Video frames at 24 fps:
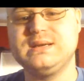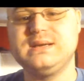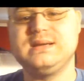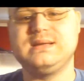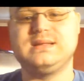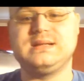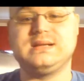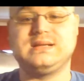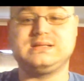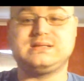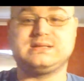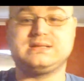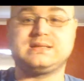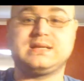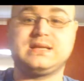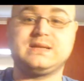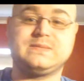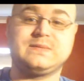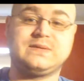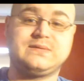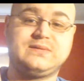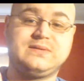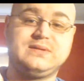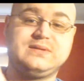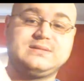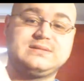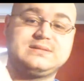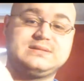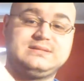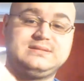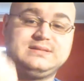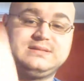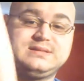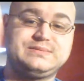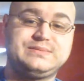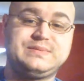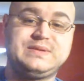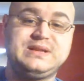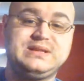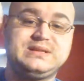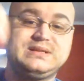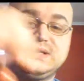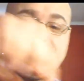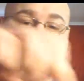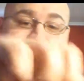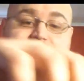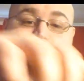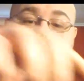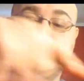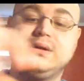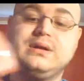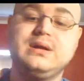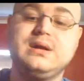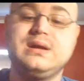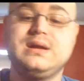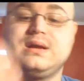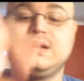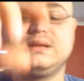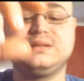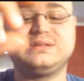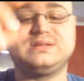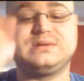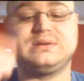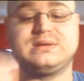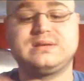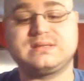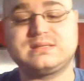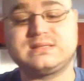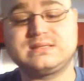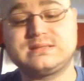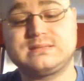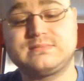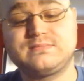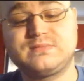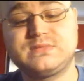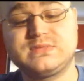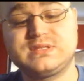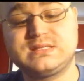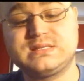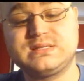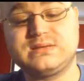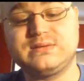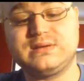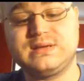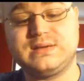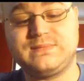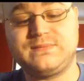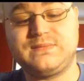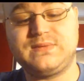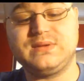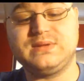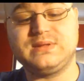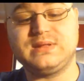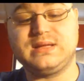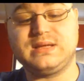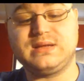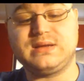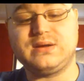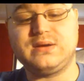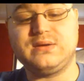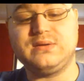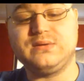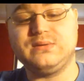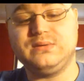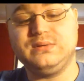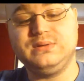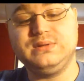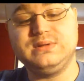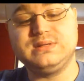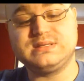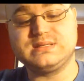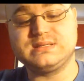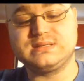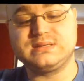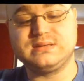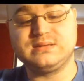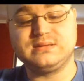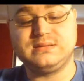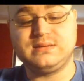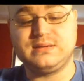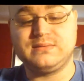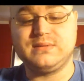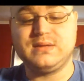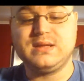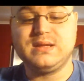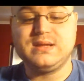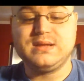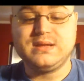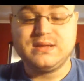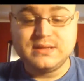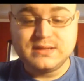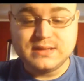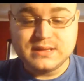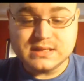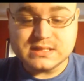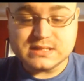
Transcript: then I just take my fingers and just pinch it out until I feel like, oh, this is good enough. This